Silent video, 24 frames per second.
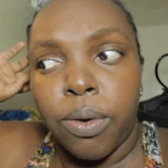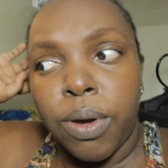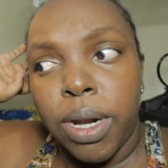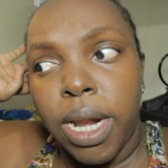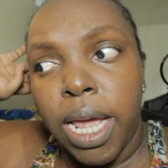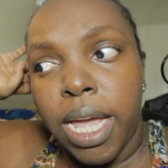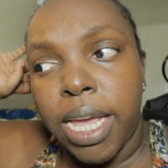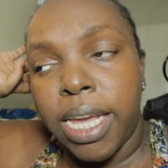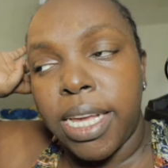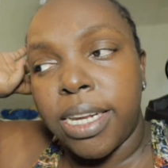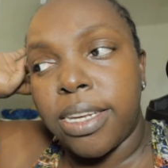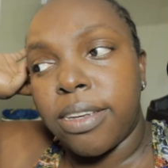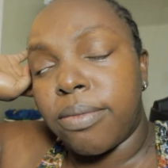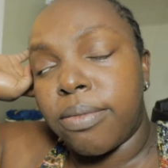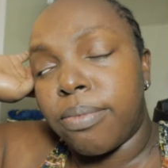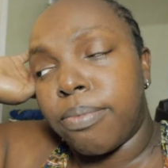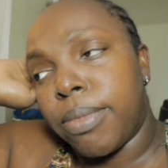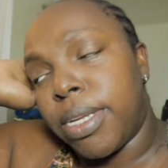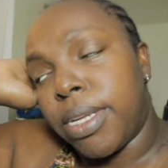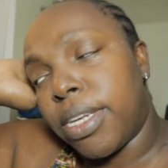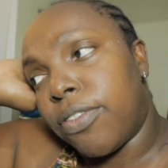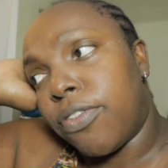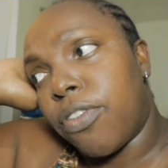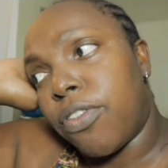when I eat
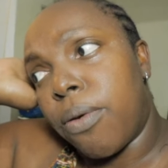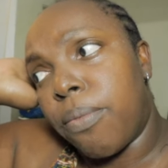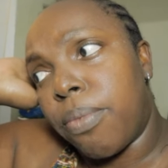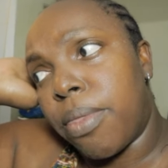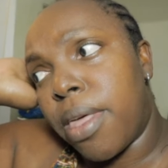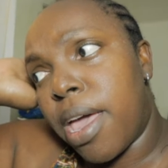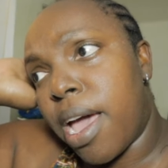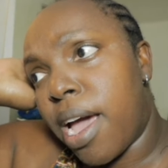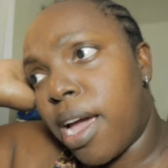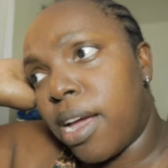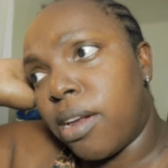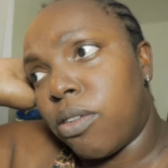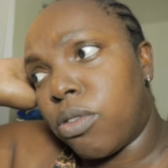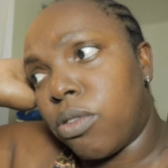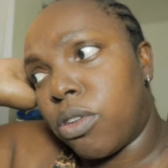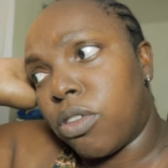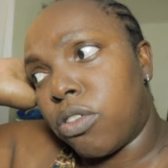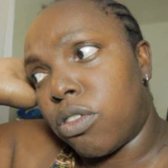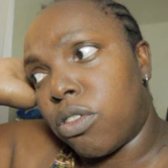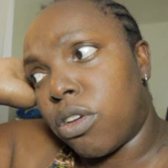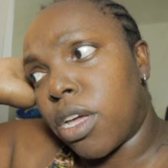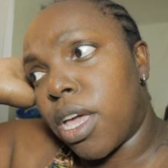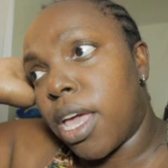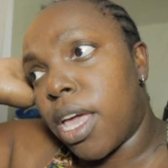meat from there, it
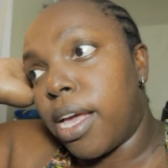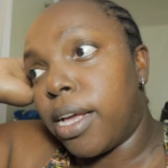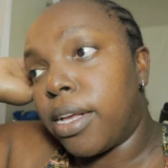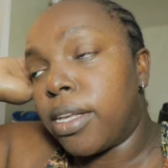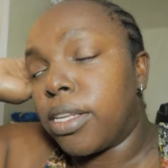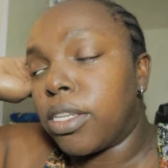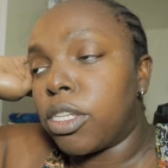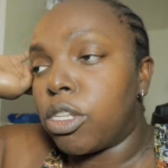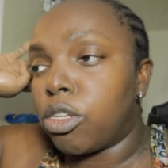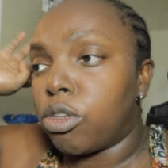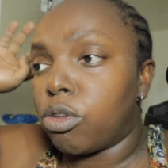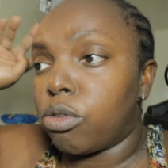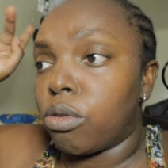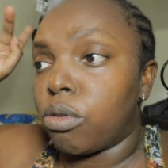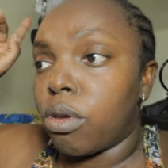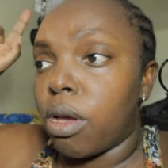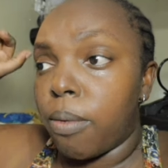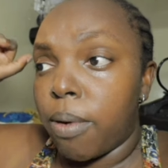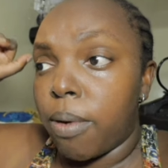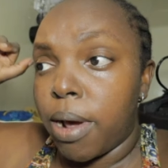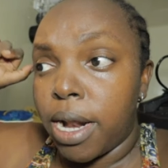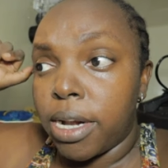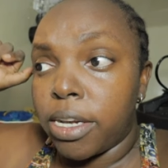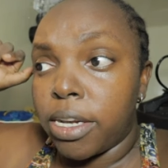was okay. So
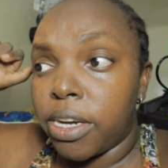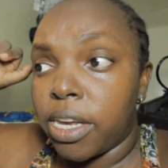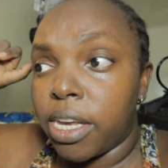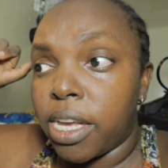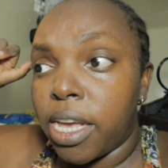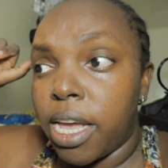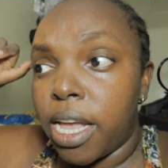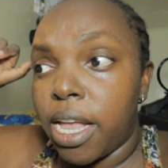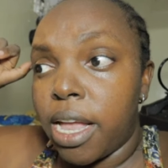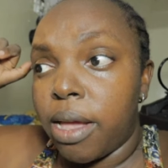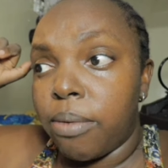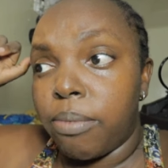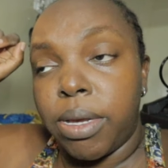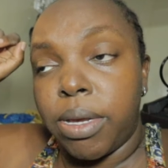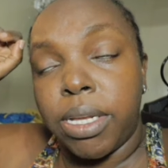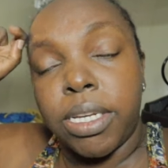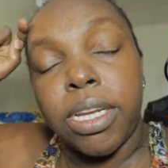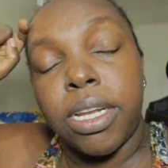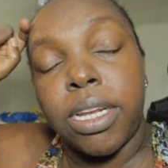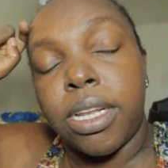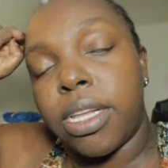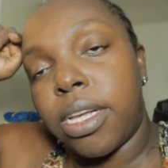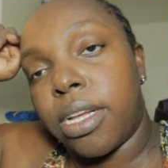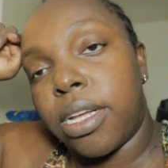I'm gonna try Kenya meat
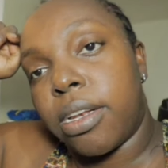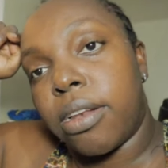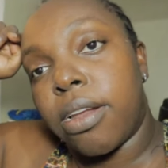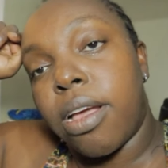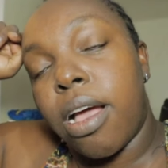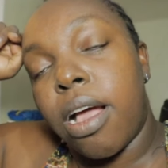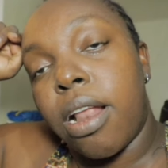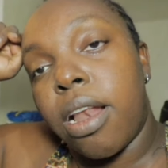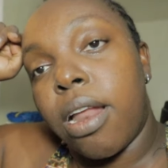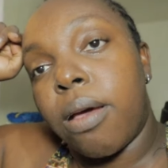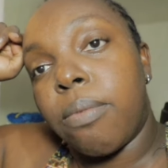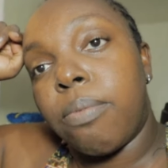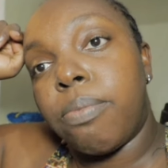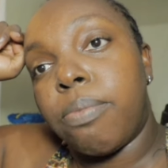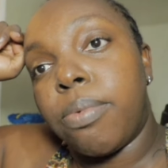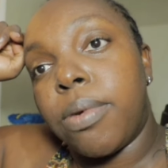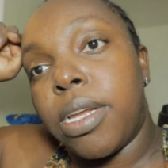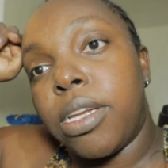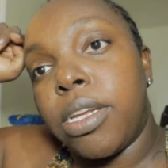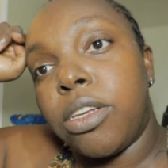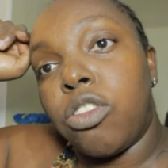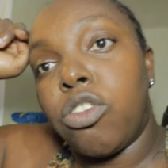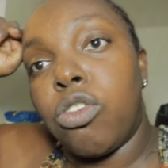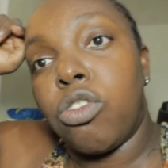and then I'll
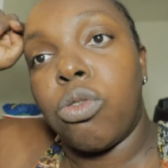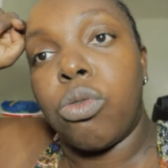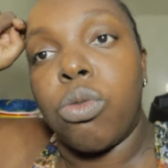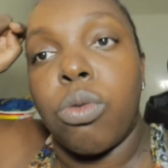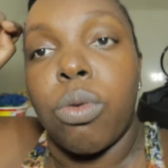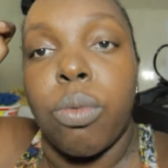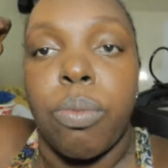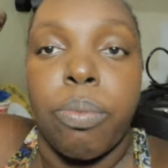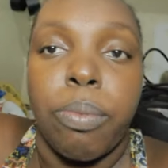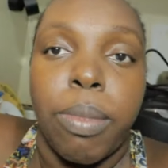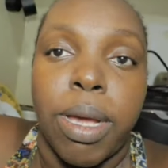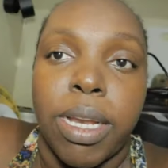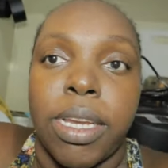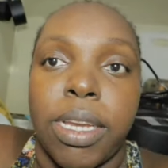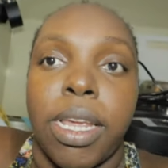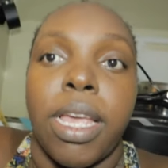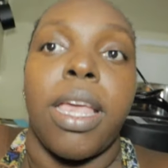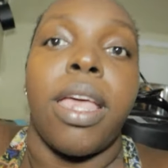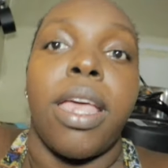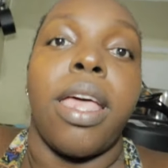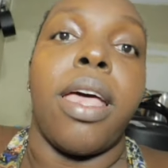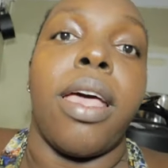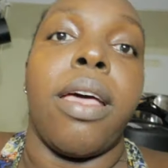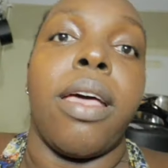update you. But
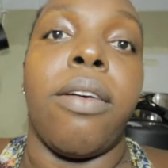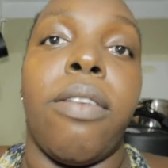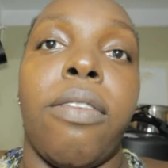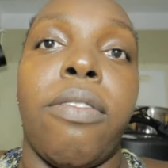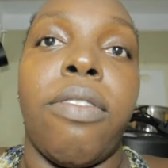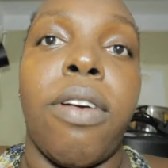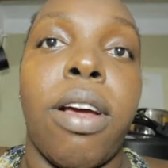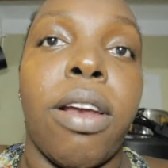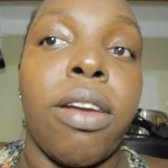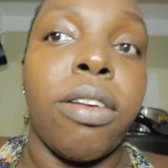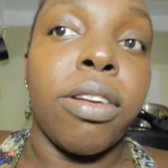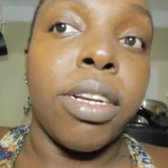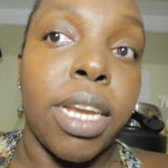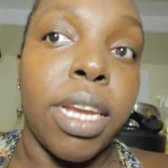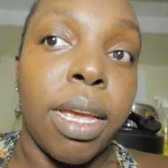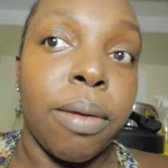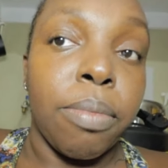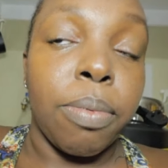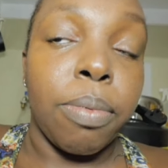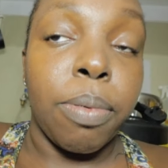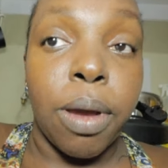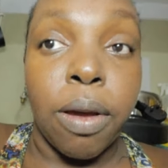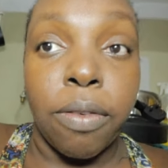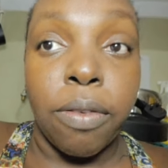for a long time,
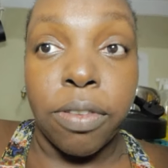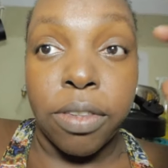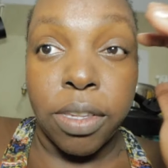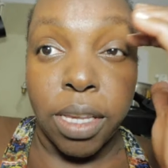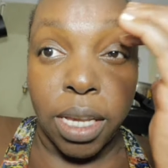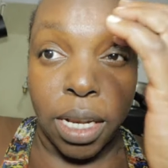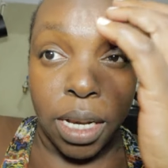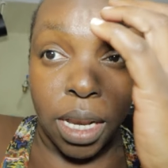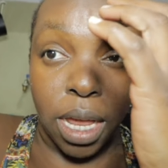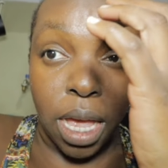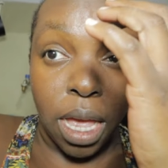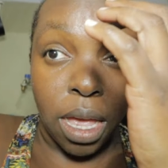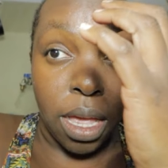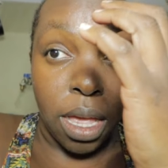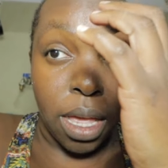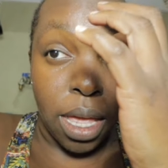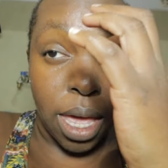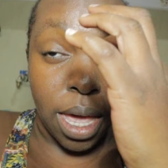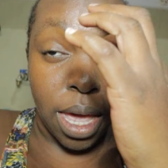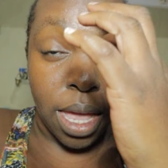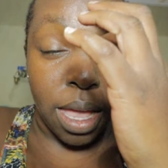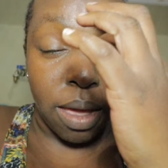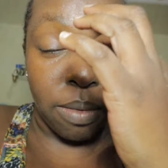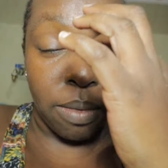people have said
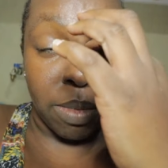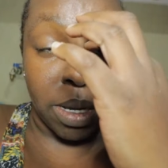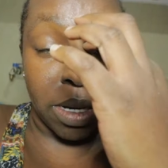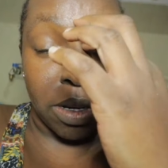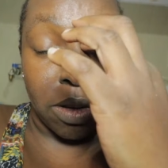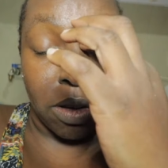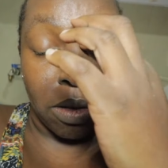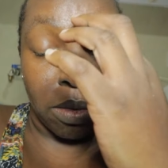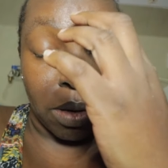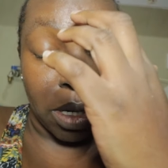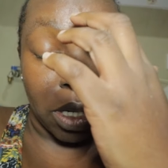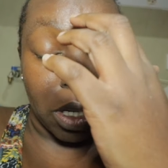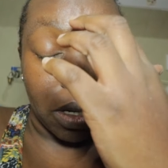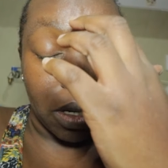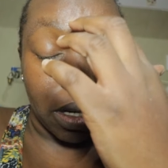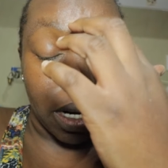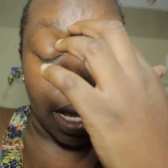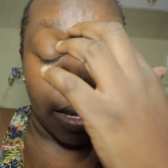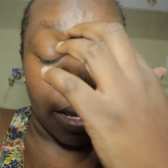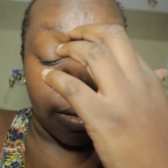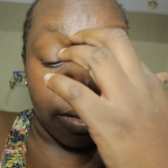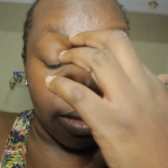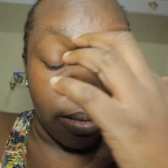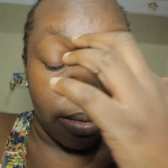Kenya Meat Commission
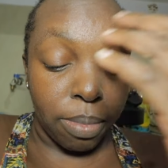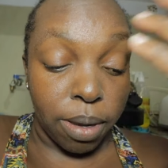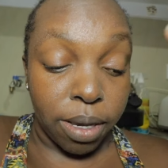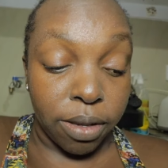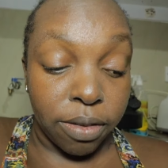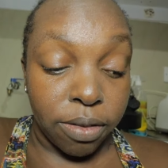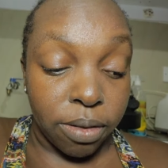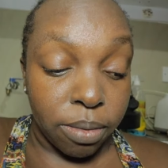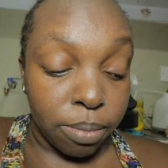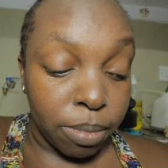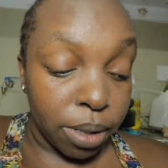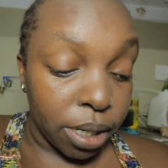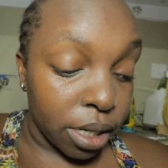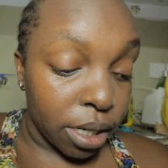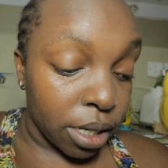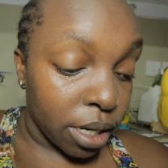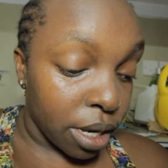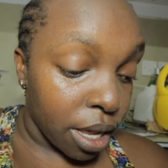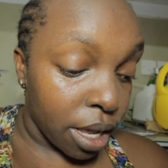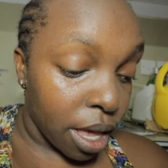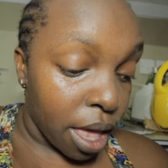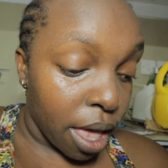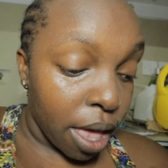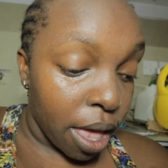has the best meat,
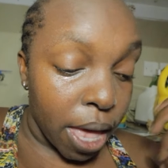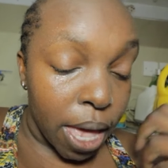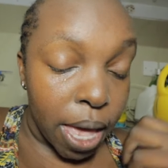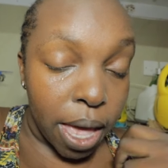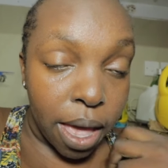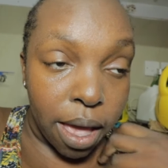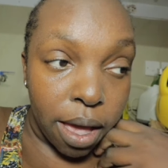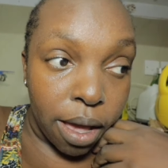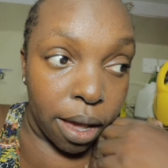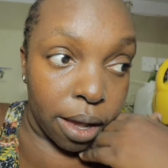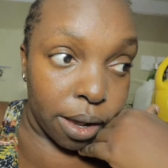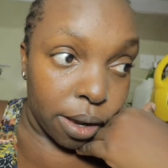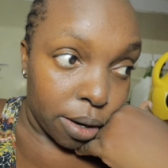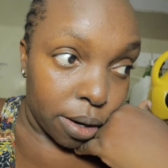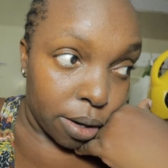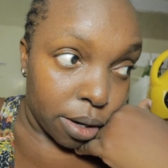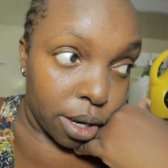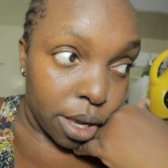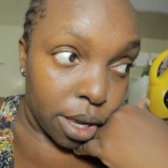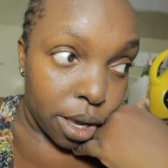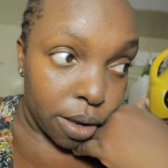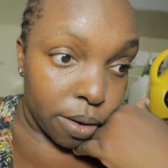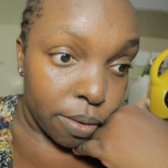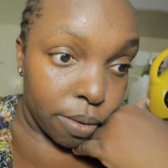and
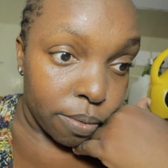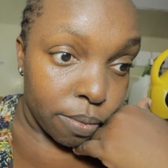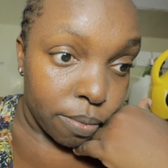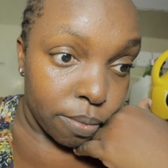yeah,